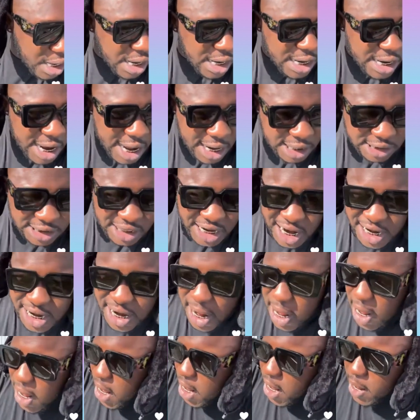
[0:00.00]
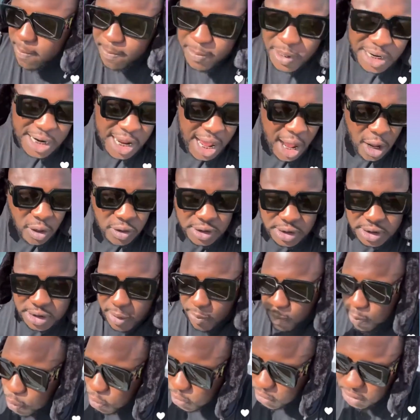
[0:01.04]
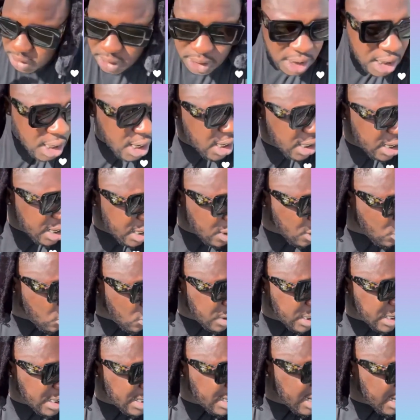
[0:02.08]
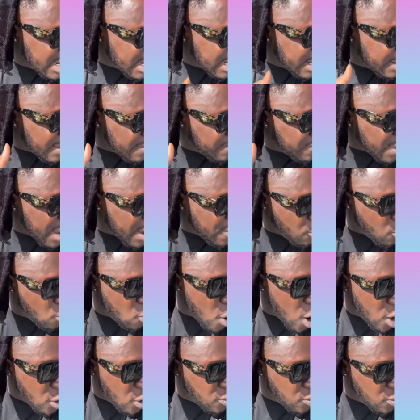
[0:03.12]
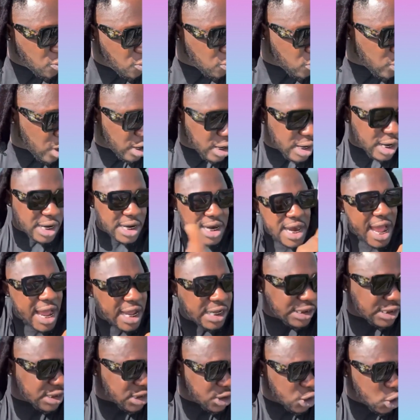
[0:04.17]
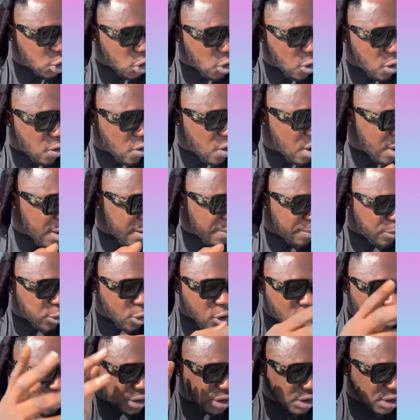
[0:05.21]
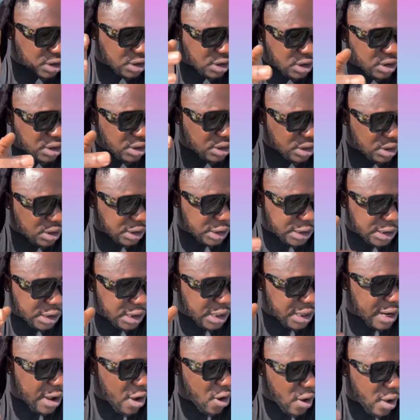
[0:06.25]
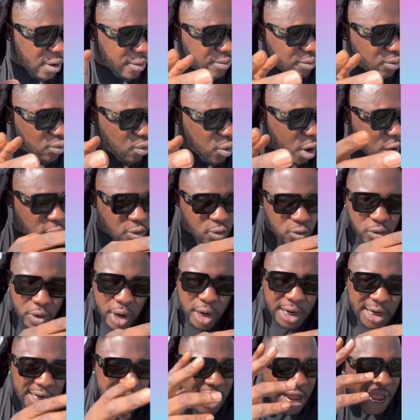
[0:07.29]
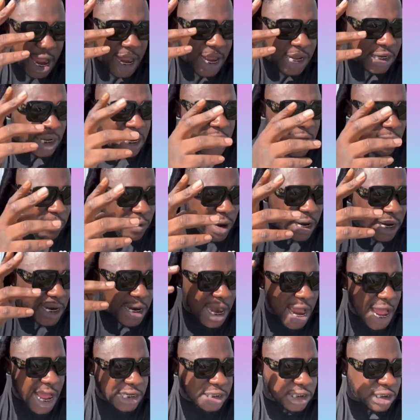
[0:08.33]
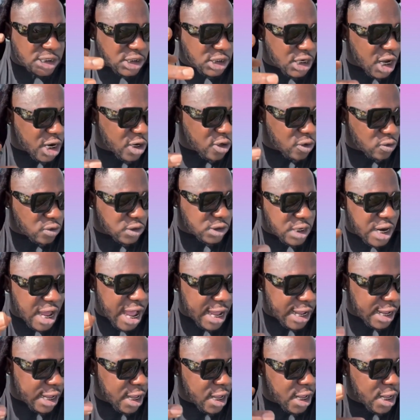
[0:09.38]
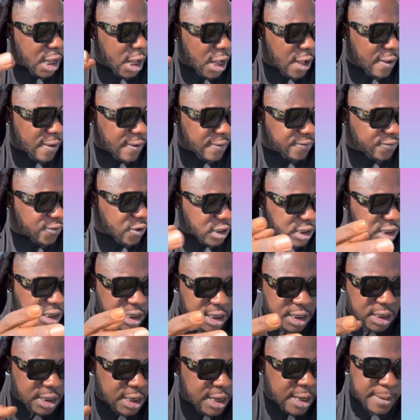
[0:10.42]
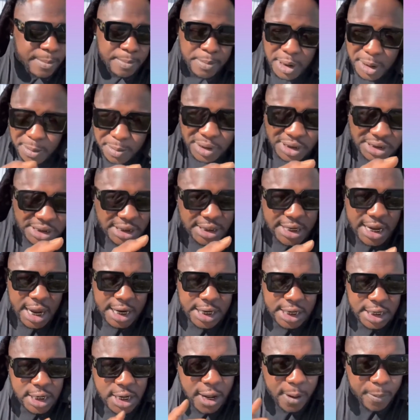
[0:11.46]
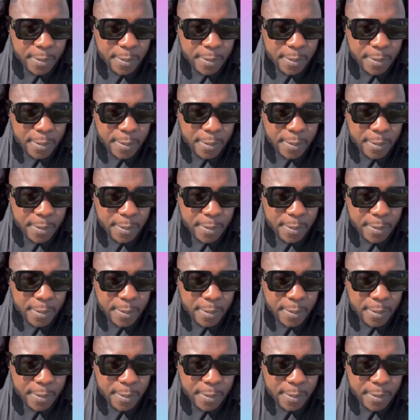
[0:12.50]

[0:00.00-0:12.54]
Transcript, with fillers: any other media houses a posty including world recognized you know blogs, uh, world recognized recognized channels like uh, fucking B B C ni adi ni na